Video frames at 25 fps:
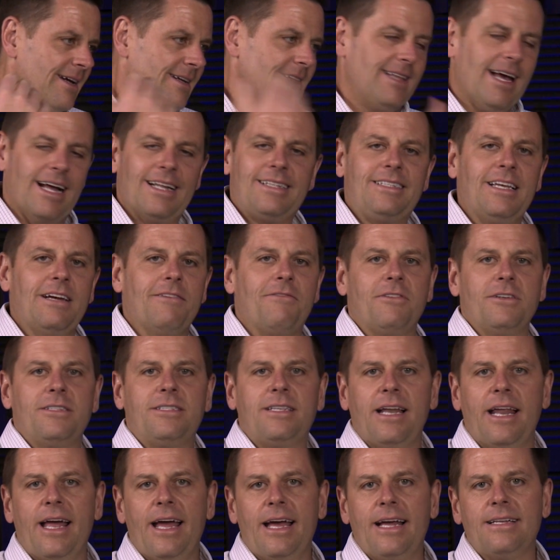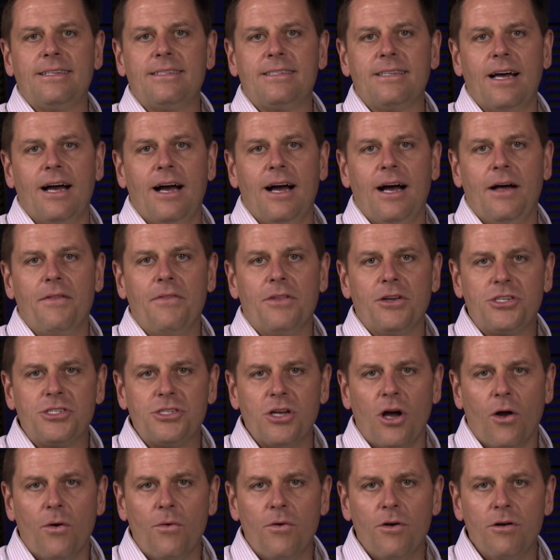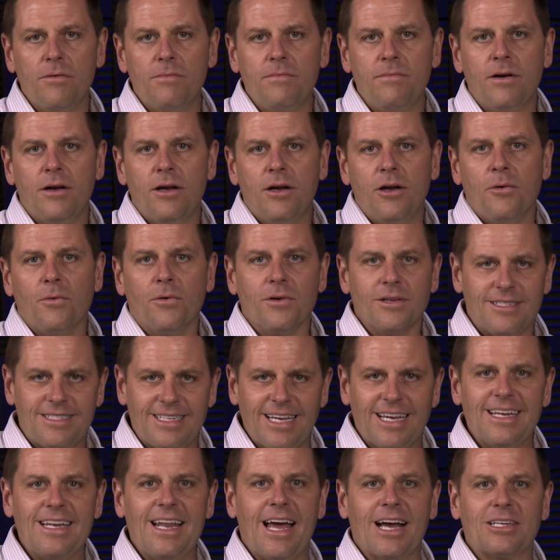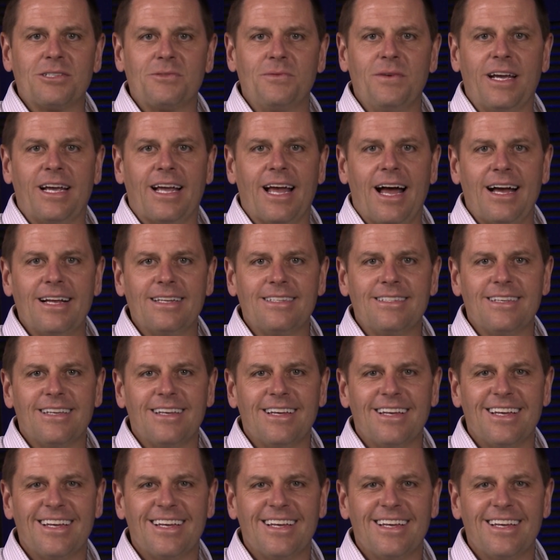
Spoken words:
That's it for today's The Showroom. We'll see you next week, guys.